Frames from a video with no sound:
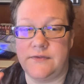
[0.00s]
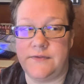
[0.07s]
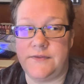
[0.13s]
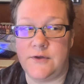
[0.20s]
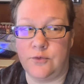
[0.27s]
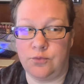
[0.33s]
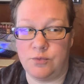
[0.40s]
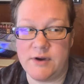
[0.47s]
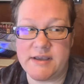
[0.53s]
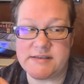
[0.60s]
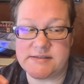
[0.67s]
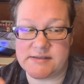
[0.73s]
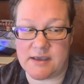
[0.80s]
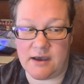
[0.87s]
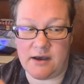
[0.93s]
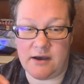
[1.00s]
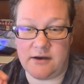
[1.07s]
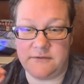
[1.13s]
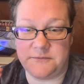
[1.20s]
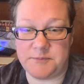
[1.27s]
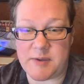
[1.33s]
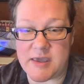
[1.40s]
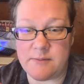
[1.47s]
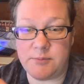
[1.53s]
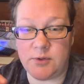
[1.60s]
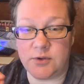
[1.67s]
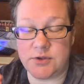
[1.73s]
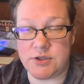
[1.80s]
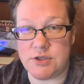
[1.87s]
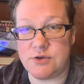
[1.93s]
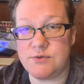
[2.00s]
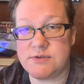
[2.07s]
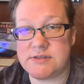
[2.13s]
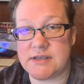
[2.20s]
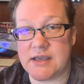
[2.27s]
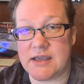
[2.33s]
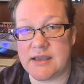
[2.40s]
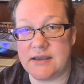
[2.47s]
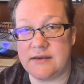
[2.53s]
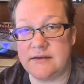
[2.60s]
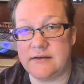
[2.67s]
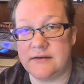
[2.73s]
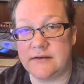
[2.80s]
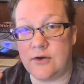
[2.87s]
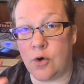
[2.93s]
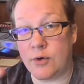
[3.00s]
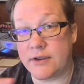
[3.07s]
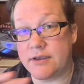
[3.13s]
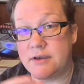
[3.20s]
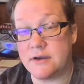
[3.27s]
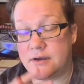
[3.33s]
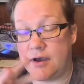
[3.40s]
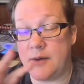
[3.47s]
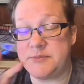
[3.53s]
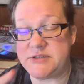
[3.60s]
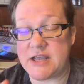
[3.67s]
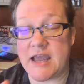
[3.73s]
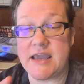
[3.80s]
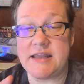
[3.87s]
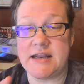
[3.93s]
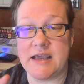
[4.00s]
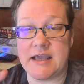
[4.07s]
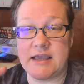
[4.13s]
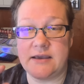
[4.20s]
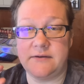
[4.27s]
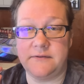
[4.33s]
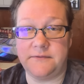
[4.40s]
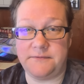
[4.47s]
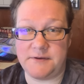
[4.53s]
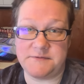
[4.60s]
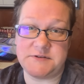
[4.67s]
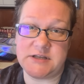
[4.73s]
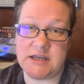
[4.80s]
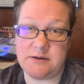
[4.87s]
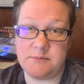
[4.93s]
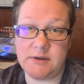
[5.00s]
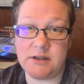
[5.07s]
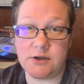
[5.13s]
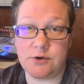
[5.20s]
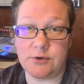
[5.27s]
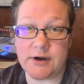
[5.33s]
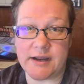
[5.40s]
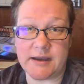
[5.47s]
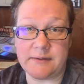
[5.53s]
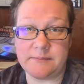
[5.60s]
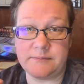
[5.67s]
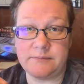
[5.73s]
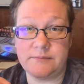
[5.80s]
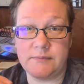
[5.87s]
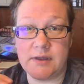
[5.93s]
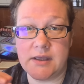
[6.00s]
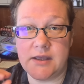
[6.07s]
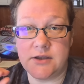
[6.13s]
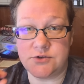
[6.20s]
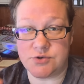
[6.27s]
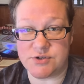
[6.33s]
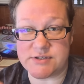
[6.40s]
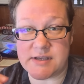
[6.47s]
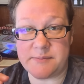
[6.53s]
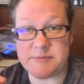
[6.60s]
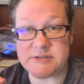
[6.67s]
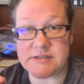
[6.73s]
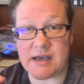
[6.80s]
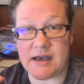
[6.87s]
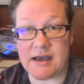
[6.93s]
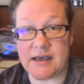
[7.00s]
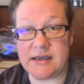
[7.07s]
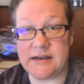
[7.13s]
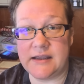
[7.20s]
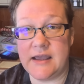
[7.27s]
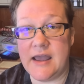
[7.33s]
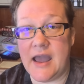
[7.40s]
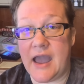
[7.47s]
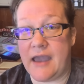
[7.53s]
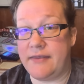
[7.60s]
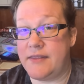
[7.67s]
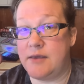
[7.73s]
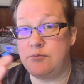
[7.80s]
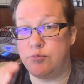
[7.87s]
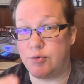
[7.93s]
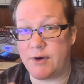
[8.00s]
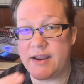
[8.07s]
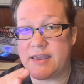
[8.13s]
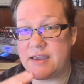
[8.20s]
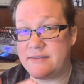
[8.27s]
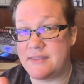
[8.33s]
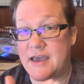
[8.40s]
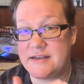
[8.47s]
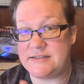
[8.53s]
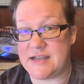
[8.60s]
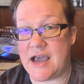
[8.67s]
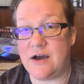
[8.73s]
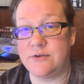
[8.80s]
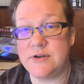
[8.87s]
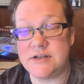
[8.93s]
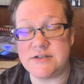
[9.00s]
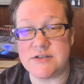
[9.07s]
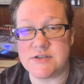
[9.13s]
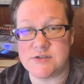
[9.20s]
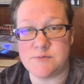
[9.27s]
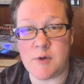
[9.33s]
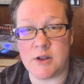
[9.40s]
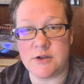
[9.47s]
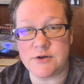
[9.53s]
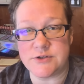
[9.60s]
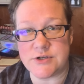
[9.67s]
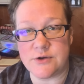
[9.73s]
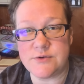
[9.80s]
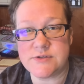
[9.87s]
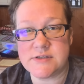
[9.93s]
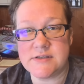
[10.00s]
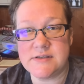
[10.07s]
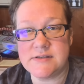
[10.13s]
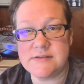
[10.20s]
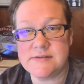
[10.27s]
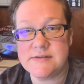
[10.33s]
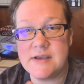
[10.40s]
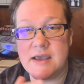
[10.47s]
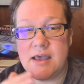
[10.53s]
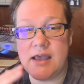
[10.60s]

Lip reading: the risk of people using or obtaining 15 milligram Tirzepatide and then breaking that down into smaller doses,